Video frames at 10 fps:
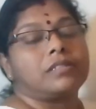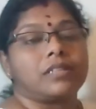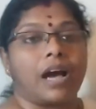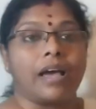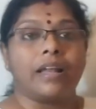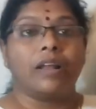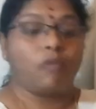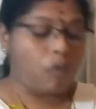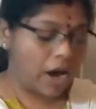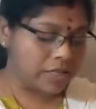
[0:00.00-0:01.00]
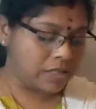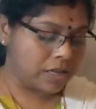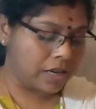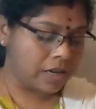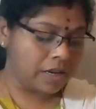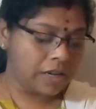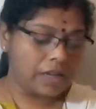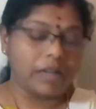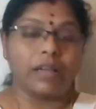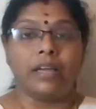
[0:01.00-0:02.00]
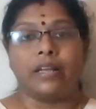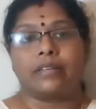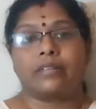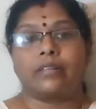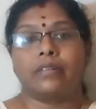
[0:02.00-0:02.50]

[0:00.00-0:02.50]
child watching it.